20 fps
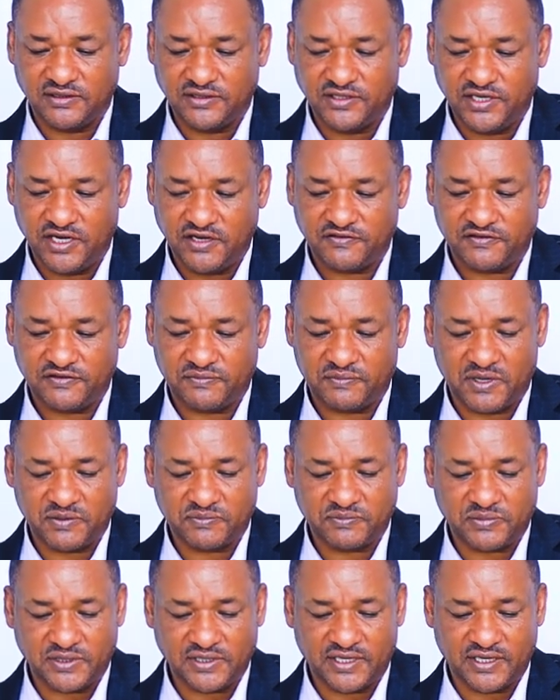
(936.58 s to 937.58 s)
deaf
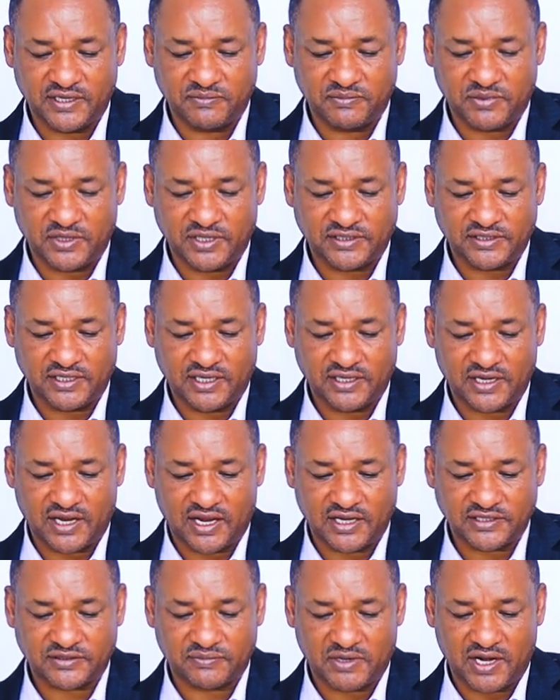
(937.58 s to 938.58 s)
people in Britain
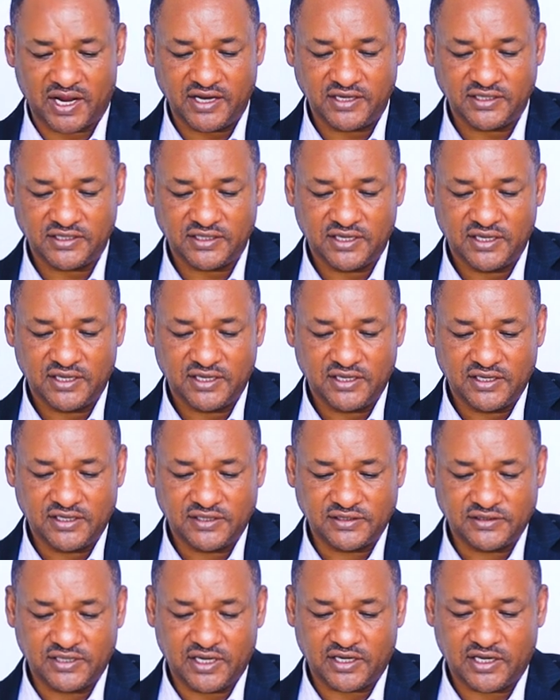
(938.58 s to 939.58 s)
as blind.
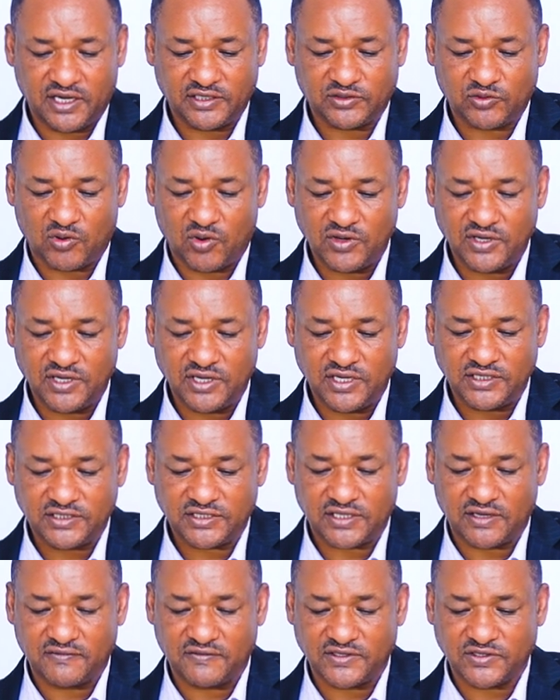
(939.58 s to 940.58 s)
They get only
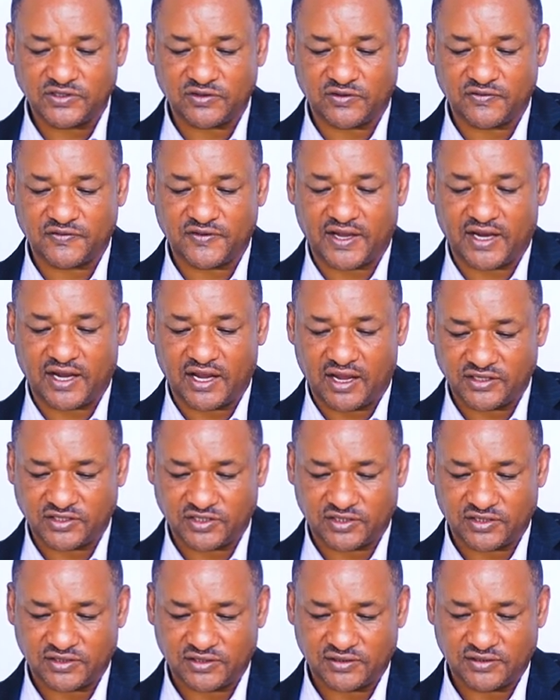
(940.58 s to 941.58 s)
7th of the
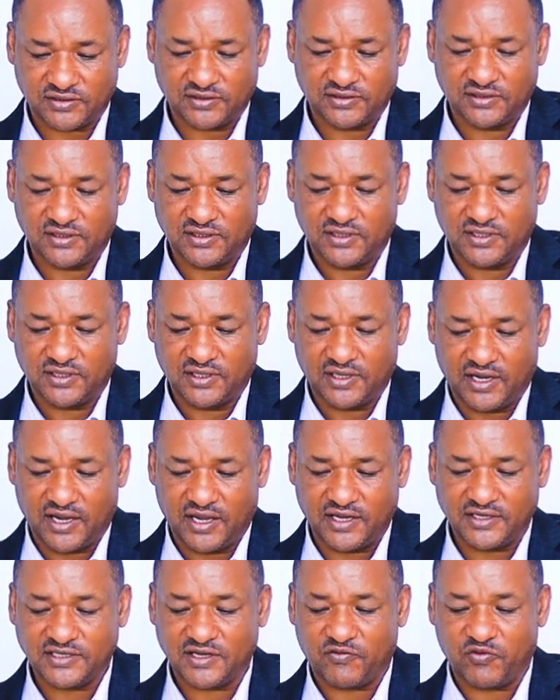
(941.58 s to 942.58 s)
cash.
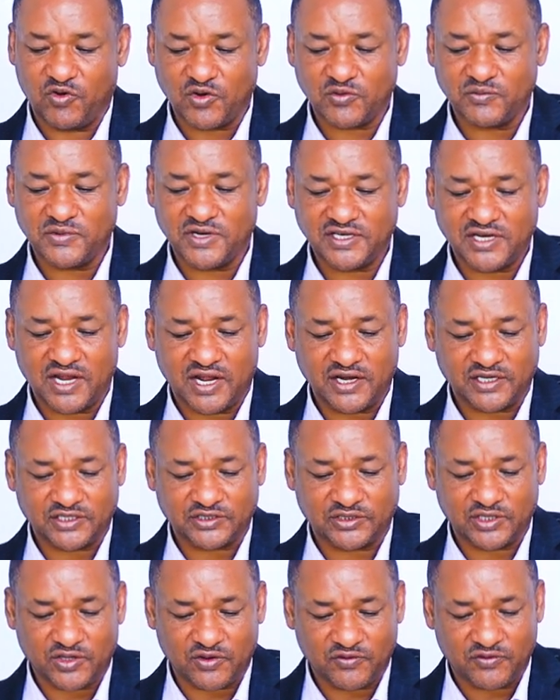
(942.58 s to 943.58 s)
And the former
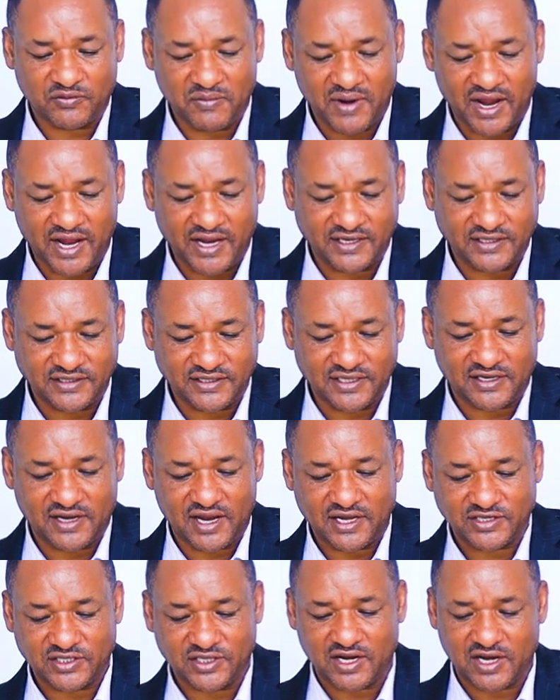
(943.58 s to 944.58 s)
director of mine, the
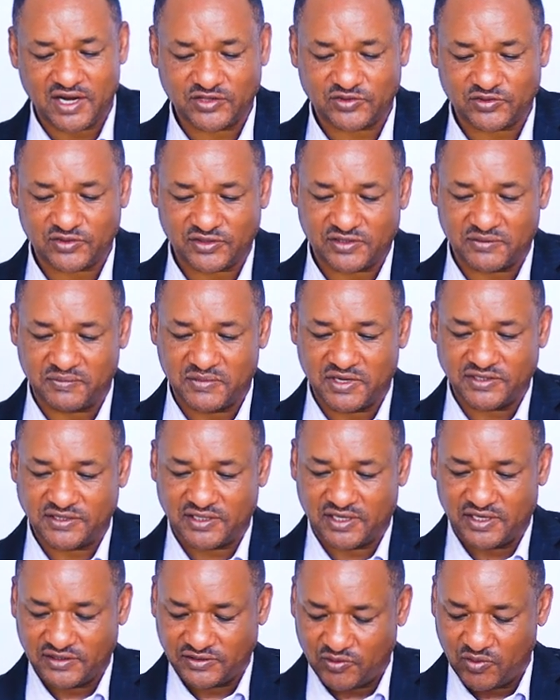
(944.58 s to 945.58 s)
National
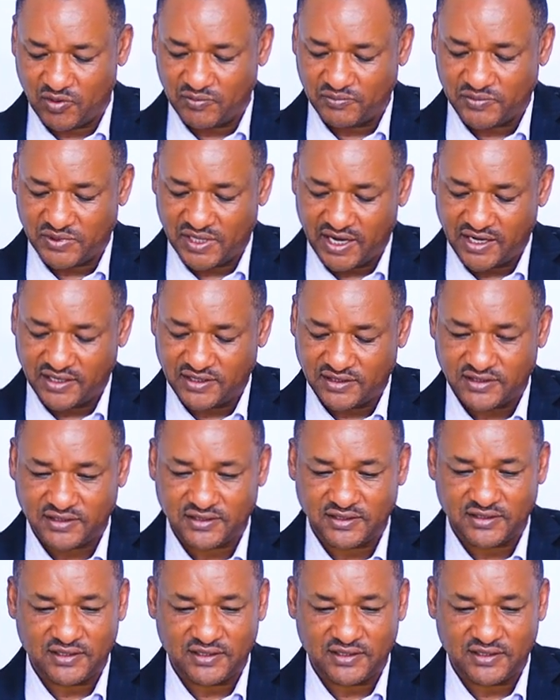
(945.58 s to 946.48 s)
Association, complained